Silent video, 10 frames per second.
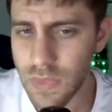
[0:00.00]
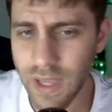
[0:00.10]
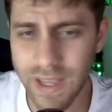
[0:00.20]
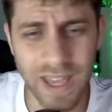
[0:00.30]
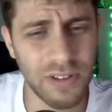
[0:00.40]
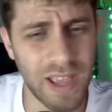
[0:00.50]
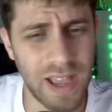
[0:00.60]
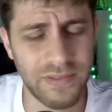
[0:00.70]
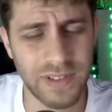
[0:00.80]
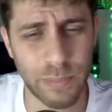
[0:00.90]
cannot
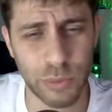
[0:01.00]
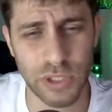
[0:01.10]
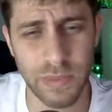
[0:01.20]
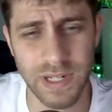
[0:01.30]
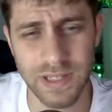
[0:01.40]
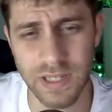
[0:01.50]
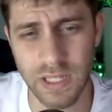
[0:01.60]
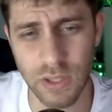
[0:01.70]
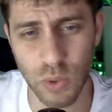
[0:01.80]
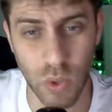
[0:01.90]
have the
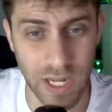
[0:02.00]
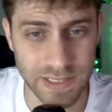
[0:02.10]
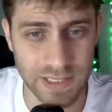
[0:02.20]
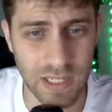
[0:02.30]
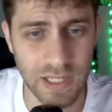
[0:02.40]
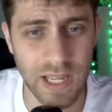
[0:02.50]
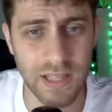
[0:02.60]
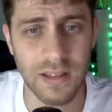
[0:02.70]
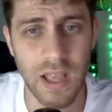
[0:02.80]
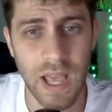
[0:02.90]
possibility to castle
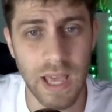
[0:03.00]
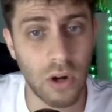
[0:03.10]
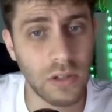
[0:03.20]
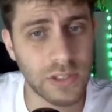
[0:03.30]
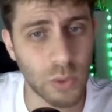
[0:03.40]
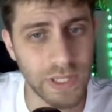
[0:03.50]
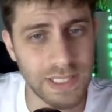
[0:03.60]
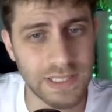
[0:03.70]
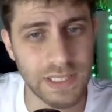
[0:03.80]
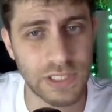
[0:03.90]
yet, and also
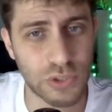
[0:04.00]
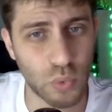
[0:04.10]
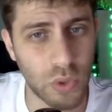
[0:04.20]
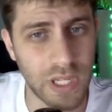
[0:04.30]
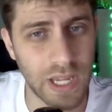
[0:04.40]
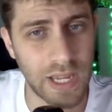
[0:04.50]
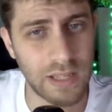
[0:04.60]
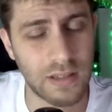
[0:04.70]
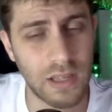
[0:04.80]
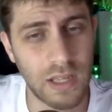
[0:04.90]
e6, rook
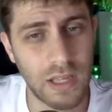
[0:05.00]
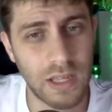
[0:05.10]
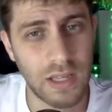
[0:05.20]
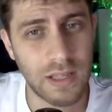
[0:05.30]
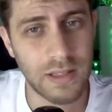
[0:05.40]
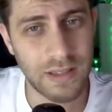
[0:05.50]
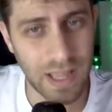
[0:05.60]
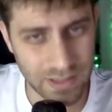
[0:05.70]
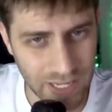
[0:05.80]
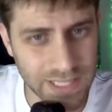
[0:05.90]
e8,
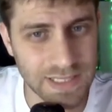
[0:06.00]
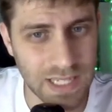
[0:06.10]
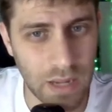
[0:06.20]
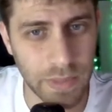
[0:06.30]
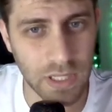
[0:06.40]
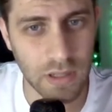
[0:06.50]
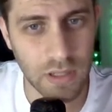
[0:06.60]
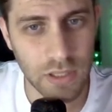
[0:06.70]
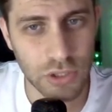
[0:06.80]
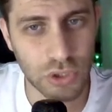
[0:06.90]
the attack is coming.
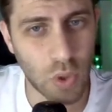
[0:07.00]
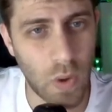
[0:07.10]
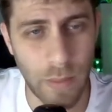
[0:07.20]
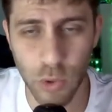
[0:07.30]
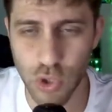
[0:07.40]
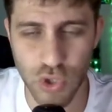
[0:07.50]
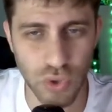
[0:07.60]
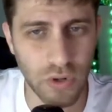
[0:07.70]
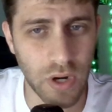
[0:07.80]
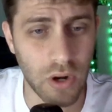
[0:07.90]
So I'm not
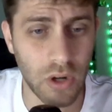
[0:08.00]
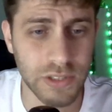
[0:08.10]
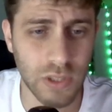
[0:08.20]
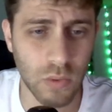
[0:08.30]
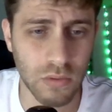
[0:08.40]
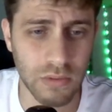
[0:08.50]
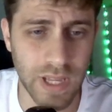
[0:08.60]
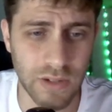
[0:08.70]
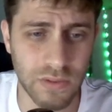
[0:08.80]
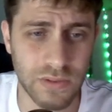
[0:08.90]
sure. Also,
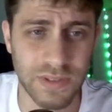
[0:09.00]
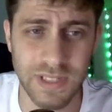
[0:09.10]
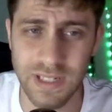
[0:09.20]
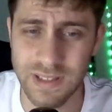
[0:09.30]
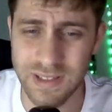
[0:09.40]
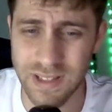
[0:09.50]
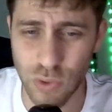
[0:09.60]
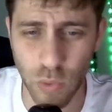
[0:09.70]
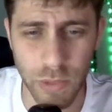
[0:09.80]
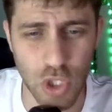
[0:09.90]
can you see the
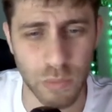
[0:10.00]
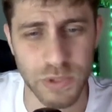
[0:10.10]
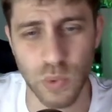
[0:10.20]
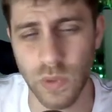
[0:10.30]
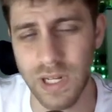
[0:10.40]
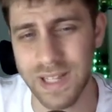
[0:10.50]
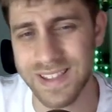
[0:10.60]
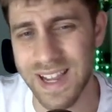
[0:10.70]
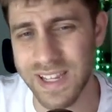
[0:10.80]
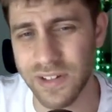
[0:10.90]
two bishops will
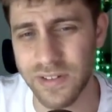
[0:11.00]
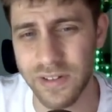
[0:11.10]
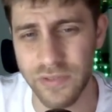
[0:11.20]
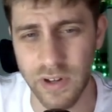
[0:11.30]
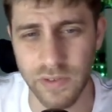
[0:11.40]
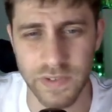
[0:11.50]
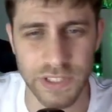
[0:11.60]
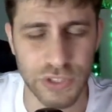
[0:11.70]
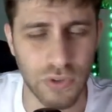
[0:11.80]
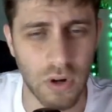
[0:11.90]
attack here very,
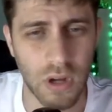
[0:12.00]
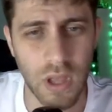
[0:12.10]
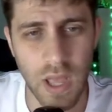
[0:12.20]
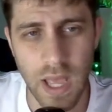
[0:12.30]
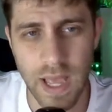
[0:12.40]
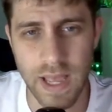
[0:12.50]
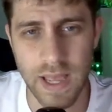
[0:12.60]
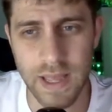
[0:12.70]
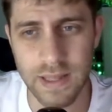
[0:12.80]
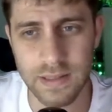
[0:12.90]
very strong,
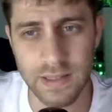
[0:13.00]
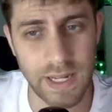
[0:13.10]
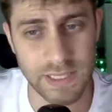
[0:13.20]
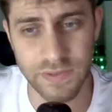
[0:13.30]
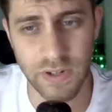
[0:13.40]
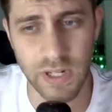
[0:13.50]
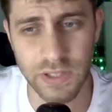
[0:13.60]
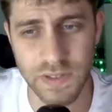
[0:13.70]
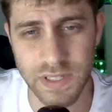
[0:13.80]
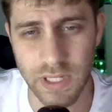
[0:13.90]
and yeah, it's very
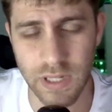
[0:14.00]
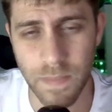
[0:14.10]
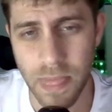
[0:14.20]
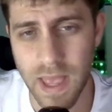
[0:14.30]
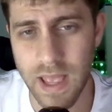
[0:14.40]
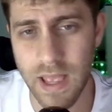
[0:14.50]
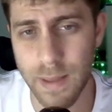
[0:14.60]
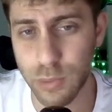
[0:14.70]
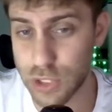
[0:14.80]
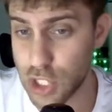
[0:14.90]
interesting
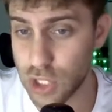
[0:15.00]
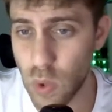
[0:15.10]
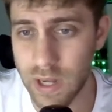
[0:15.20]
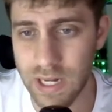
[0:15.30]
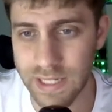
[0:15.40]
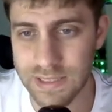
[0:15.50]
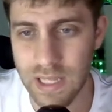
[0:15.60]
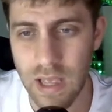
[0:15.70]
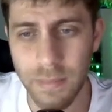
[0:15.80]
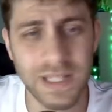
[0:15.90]
position to analyze.
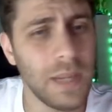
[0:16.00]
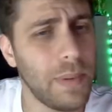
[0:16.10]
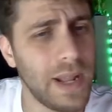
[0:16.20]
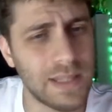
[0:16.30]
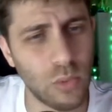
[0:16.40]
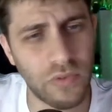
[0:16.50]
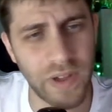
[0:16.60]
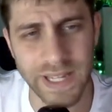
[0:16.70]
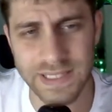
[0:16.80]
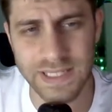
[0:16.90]
But he played the move
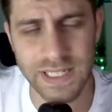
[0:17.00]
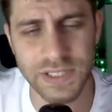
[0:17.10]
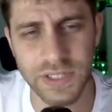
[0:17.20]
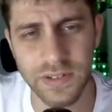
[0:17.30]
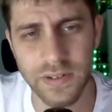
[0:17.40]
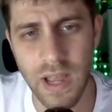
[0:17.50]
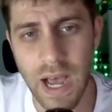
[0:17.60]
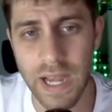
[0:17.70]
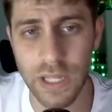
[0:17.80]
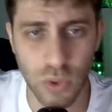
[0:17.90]
a6 here,
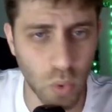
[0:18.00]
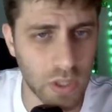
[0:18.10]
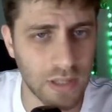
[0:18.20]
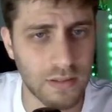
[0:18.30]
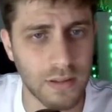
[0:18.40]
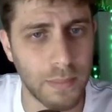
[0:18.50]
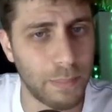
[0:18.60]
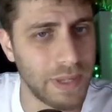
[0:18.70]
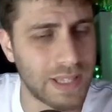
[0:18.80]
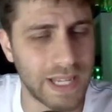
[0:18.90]
I took it,
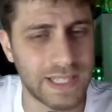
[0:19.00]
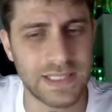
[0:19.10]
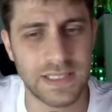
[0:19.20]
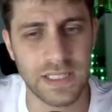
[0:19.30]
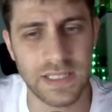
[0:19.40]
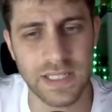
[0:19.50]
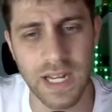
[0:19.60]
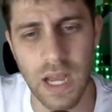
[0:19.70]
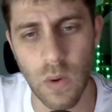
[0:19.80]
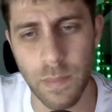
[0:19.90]
b takes c6, and
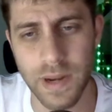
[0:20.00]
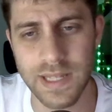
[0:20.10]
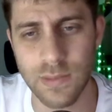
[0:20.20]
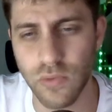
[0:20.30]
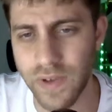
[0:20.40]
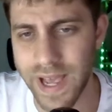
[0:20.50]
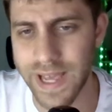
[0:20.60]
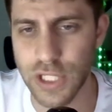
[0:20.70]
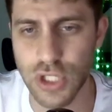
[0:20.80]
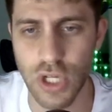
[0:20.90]
now I play the move
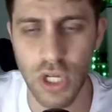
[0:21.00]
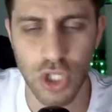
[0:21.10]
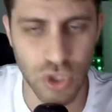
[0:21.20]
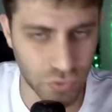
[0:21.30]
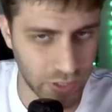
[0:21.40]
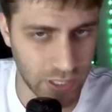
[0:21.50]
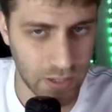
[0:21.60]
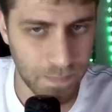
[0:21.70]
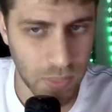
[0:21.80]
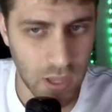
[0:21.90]

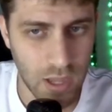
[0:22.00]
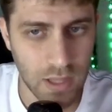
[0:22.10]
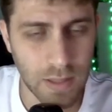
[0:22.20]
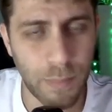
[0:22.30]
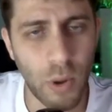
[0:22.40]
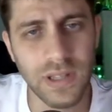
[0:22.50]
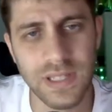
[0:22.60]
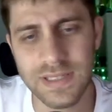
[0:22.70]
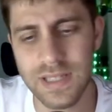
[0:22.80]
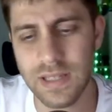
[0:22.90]
h3. The point
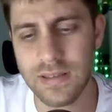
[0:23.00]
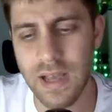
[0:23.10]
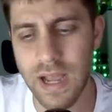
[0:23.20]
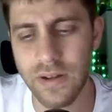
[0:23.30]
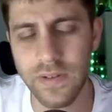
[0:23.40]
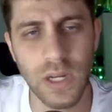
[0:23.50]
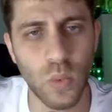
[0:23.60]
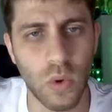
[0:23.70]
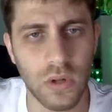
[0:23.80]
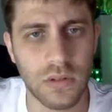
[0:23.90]
is that I really
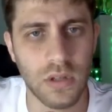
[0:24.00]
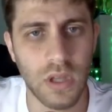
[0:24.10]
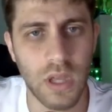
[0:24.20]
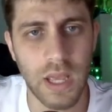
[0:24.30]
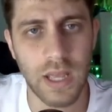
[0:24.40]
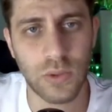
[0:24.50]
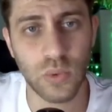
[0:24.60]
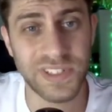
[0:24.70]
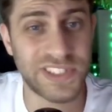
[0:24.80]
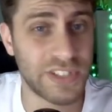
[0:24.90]
want to
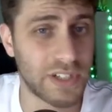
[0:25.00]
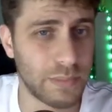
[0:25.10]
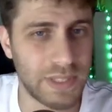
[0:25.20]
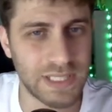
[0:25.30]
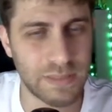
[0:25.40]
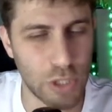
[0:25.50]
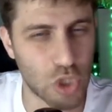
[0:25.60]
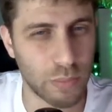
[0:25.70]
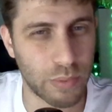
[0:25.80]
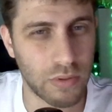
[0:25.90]
disturb this
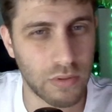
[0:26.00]
bishop